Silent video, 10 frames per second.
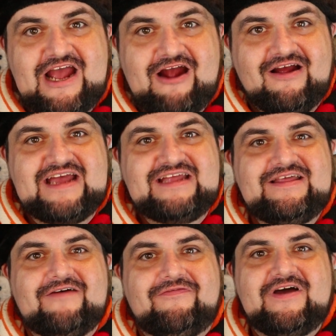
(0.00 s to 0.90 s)
They're in
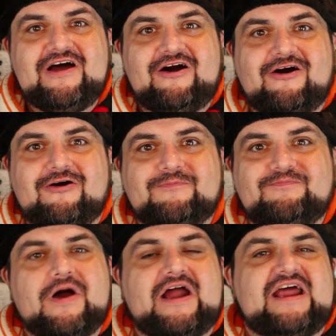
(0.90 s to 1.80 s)
the film.
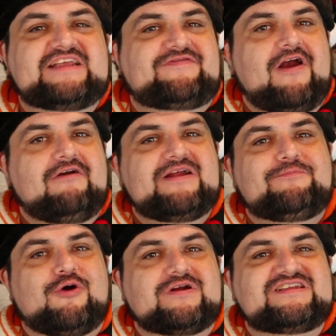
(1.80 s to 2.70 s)
But it's very
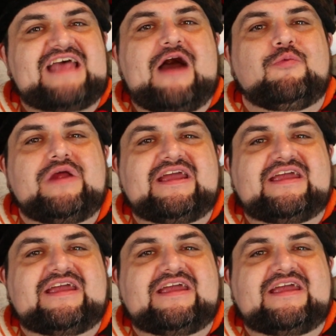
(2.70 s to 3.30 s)
important that we